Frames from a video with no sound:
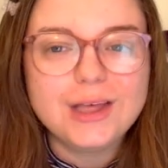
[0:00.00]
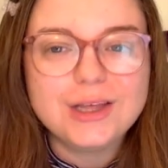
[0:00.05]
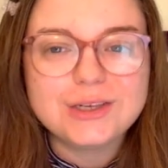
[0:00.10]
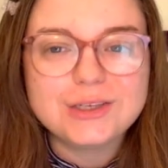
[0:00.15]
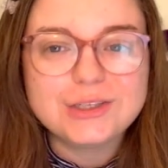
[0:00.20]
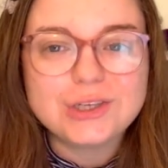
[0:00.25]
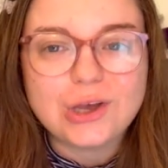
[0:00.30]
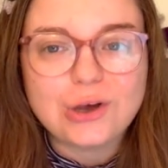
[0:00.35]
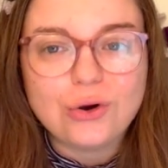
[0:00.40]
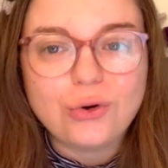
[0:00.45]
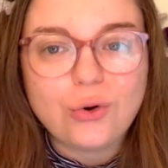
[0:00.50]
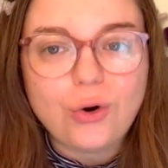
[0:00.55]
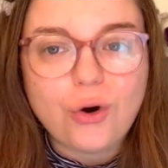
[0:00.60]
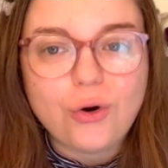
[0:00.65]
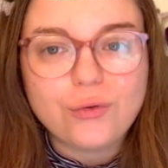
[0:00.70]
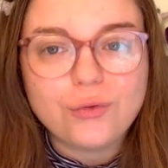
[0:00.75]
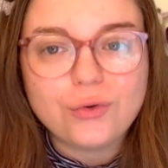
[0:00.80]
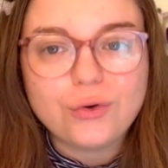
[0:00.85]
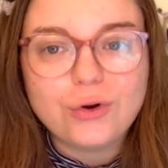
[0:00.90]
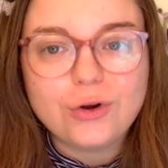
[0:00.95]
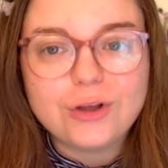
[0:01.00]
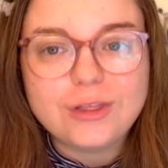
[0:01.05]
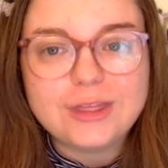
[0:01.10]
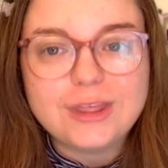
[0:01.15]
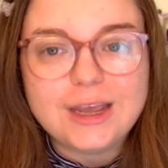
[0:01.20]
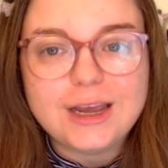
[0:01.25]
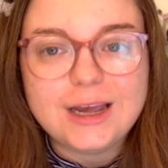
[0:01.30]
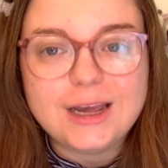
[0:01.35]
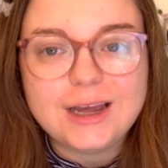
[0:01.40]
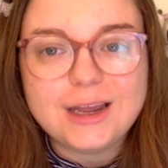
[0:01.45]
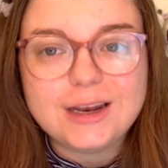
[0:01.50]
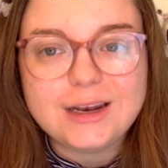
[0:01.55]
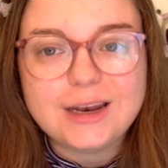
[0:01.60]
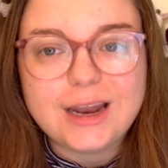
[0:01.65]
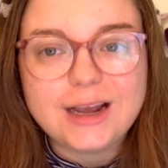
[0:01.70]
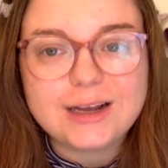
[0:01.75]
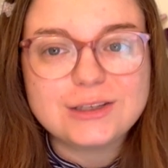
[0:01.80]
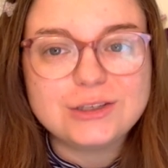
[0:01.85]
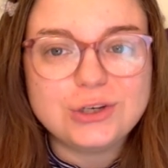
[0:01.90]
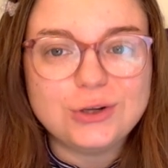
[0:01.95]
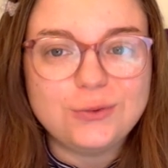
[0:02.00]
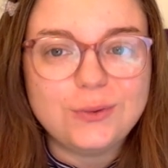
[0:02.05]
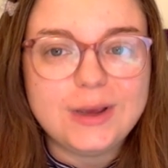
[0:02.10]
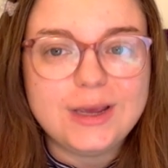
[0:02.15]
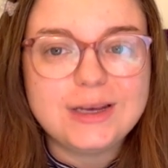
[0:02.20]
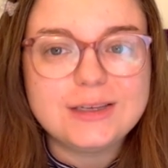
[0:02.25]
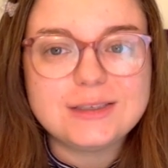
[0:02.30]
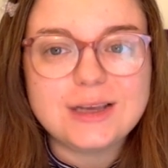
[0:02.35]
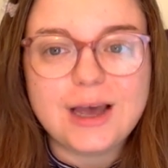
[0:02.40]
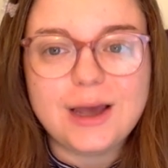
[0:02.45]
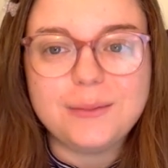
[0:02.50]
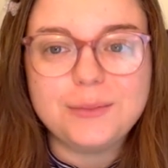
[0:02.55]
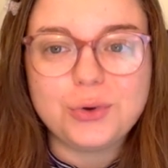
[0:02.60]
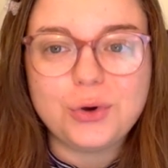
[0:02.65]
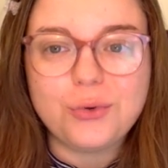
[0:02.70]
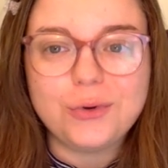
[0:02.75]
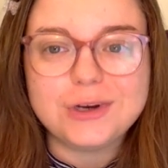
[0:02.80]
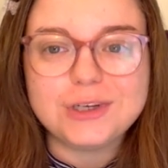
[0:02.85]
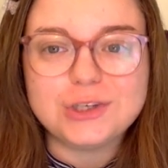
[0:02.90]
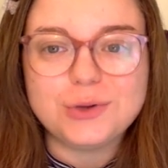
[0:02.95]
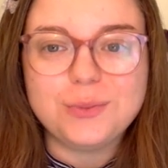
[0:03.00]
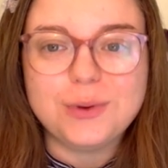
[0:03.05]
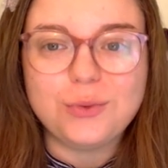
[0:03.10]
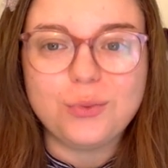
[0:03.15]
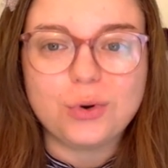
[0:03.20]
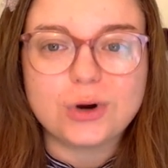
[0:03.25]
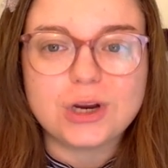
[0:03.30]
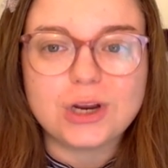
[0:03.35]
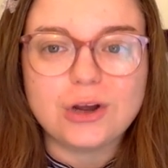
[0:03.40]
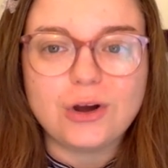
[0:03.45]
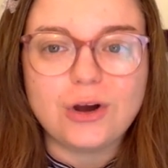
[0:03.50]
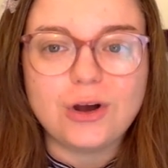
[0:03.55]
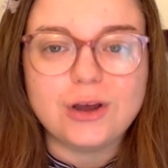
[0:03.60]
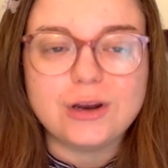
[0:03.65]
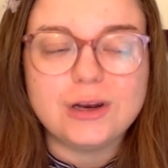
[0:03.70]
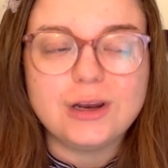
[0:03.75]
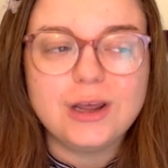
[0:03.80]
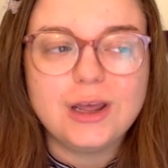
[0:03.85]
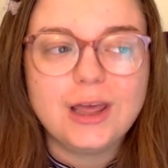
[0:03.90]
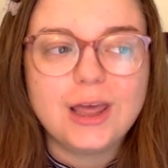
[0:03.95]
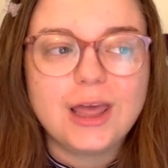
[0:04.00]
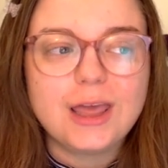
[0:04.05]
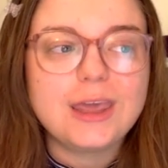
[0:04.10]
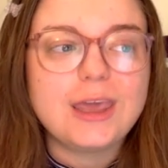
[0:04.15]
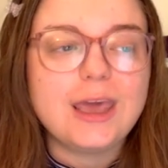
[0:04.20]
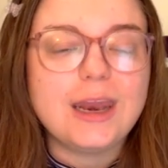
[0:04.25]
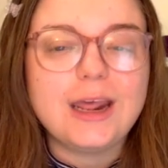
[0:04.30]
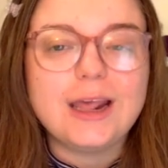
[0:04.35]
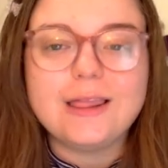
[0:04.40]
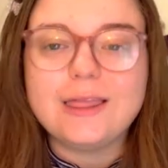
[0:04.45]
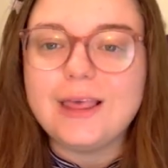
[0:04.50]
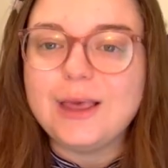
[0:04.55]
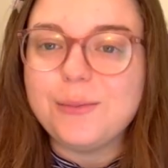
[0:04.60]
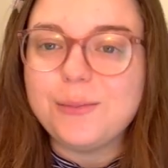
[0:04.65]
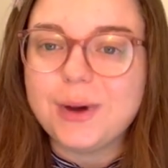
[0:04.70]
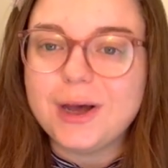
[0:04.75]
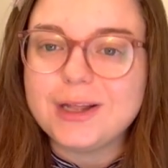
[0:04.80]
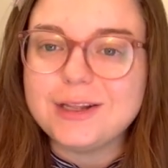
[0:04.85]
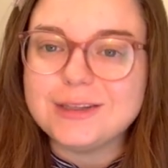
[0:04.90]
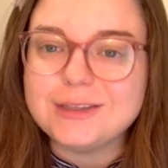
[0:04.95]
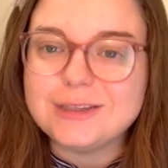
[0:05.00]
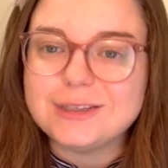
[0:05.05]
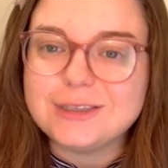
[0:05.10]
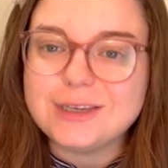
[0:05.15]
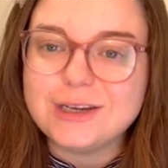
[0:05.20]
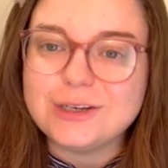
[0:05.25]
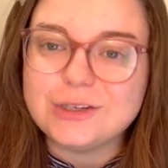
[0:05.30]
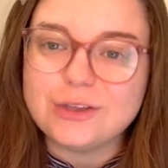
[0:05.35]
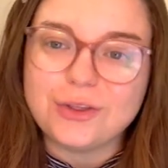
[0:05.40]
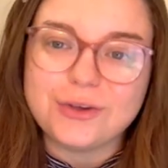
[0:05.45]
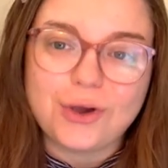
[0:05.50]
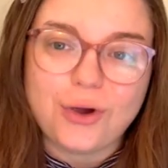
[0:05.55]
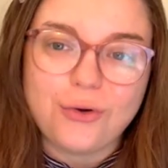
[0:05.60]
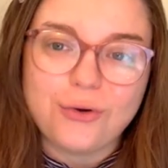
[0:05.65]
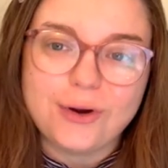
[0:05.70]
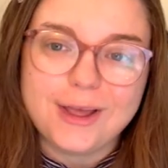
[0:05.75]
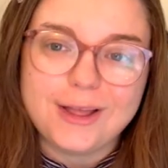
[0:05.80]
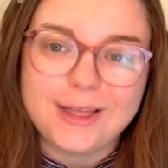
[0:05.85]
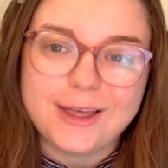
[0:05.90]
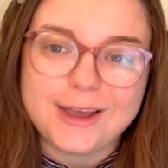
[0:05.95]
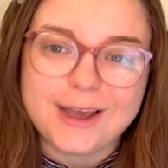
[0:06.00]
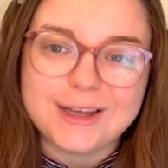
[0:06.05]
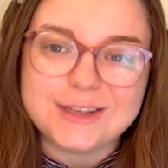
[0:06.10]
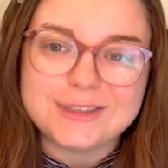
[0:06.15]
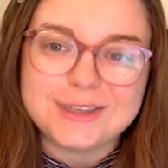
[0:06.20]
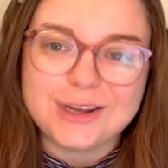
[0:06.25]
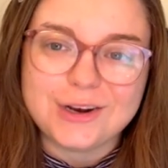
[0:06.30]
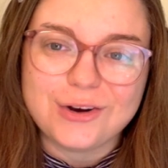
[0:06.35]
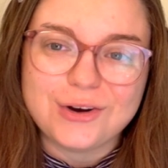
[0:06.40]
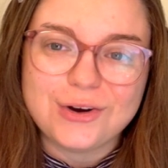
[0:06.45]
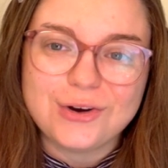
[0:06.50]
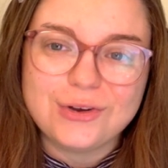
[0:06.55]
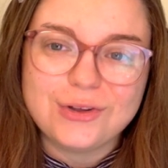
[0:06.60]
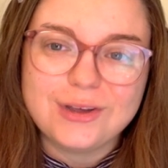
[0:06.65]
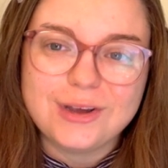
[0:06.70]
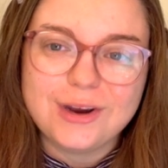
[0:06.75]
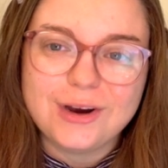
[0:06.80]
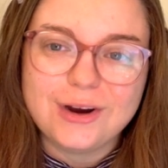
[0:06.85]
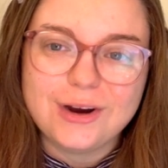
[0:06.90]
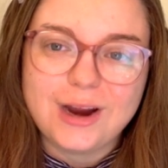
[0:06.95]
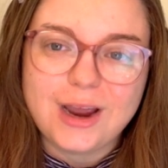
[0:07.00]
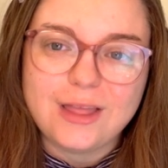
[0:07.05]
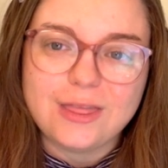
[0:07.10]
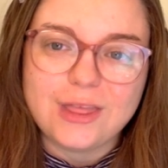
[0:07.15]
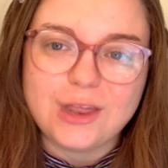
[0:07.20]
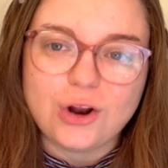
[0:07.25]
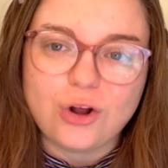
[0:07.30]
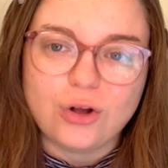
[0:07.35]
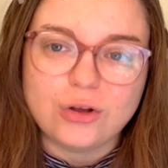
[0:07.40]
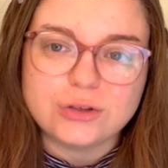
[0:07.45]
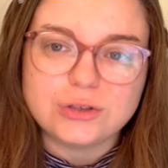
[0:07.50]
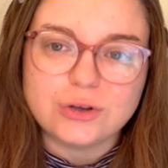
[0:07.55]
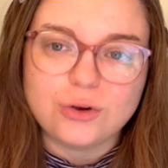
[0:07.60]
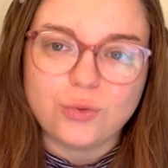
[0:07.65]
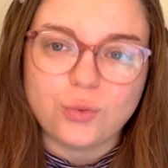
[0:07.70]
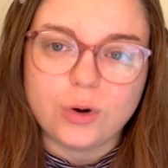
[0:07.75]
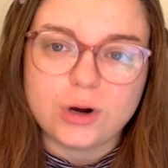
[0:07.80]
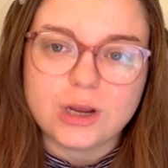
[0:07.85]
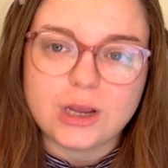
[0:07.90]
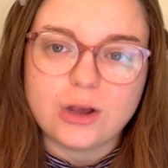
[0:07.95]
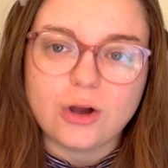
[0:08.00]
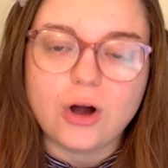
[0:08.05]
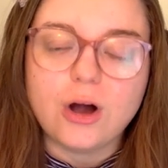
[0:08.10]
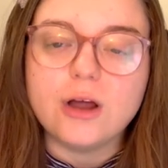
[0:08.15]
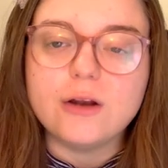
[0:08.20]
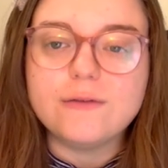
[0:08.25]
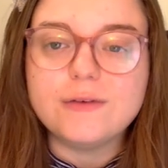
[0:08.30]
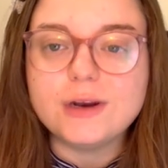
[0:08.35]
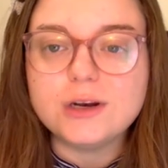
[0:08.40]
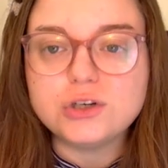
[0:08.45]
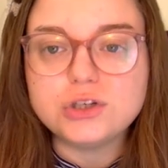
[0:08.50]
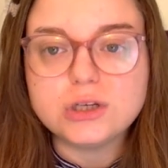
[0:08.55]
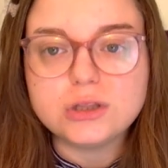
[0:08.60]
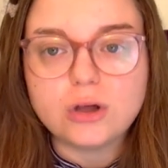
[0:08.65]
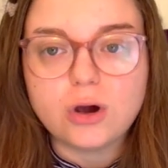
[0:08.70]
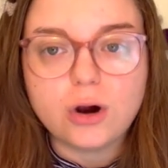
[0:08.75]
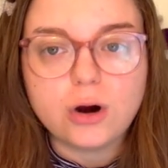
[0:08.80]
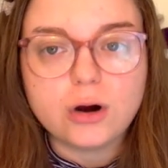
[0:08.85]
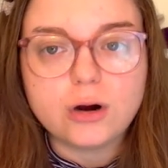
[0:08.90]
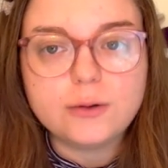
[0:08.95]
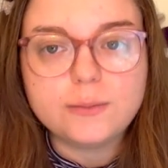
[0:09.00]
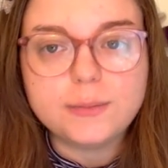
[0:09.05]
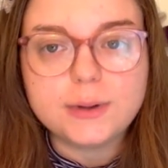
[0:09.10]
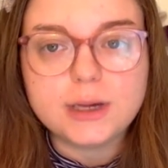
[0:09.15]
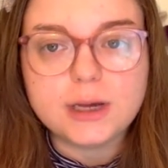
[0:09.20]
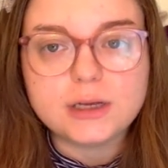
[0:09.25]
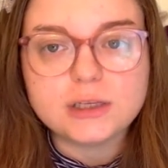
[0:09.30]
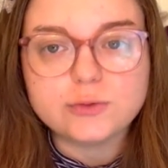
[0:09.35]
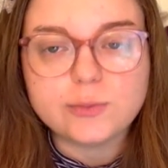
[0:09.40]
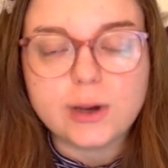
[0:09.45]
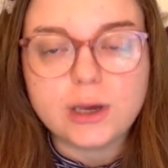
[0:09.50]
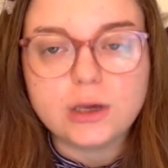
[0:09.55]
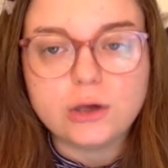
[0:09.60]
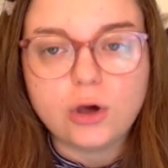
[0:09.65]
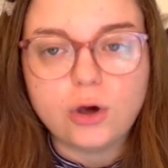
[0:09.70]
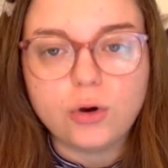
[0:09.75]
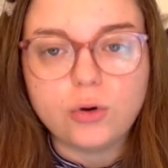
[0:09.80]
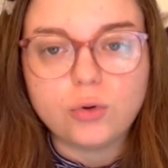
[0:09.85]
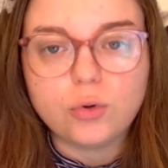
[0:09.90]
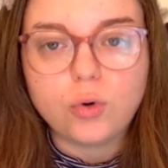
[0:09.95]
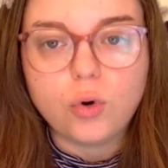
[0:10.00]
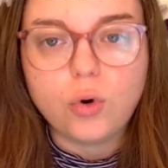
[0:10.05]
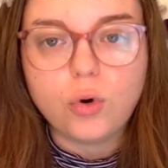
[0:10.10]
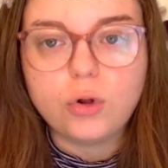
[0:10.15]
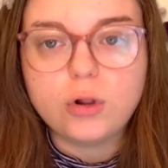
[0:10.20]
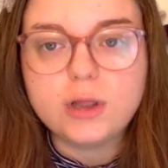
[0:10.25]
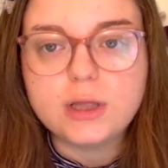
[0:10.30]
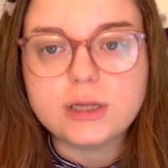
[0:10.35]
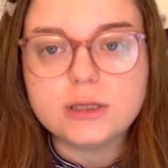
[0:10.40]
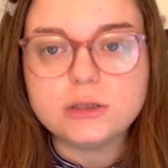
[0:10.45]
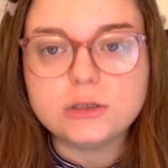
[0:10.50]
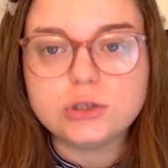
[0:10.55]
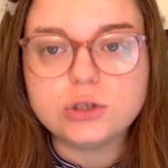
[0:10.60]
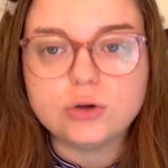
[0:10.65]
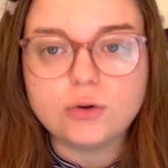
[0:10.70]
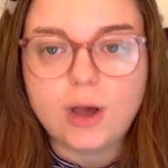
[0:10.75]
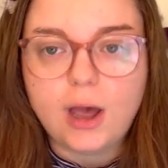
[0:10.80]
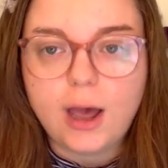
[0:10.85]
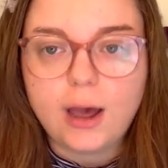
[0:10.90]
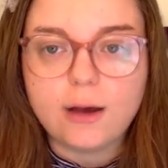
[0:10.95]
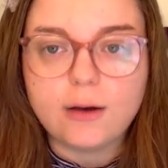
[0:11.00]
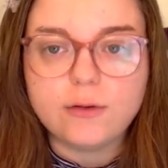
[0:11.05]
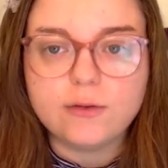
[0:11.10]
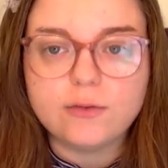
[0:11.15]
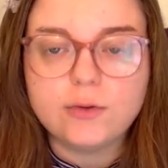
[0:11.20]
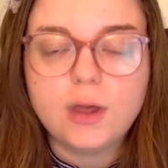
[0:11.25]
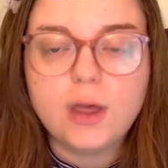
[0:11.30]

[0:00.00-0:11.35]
So over the next 2 weeks, I'm going to be working on getting the buttons into the coding, like I said earlier, and then also working on finishing the art, because my goal is to have